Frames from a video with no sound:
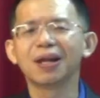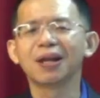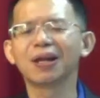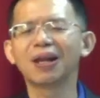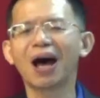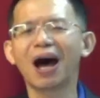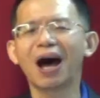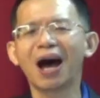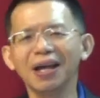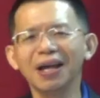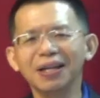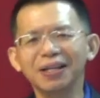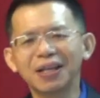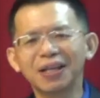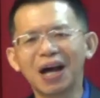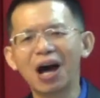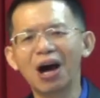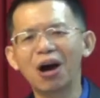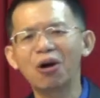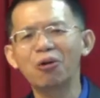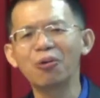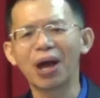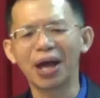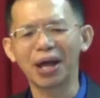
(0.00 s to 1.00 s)
lie
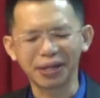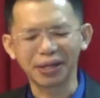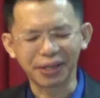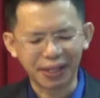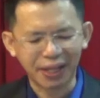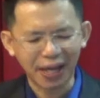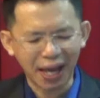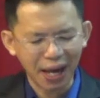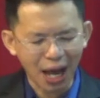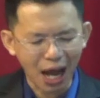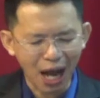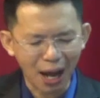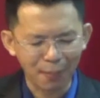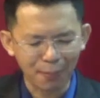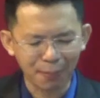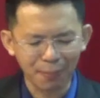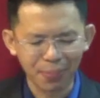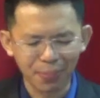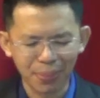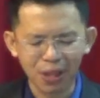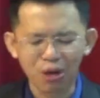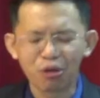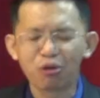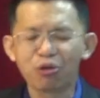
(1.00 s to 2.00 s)
down, and get
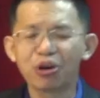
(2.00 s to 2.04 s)
up